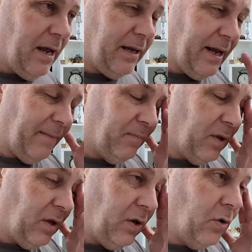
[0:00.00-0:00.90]
Okay,
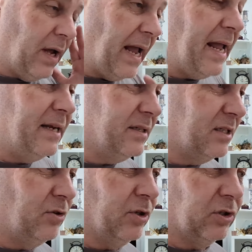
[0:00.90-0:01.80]
your hand's
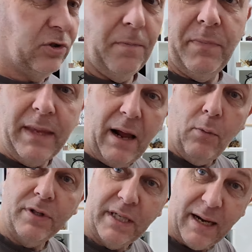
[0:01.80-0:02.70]
still not strong. Now,
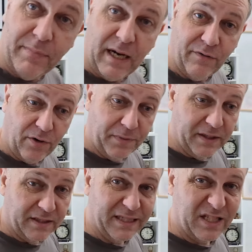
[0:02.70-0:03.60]
what's the update from
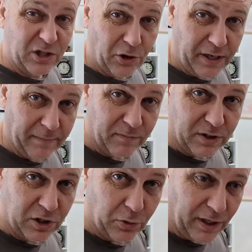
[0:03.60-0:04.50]
the dystonia
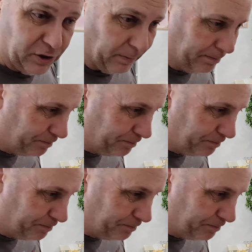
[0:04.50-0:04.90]
situation?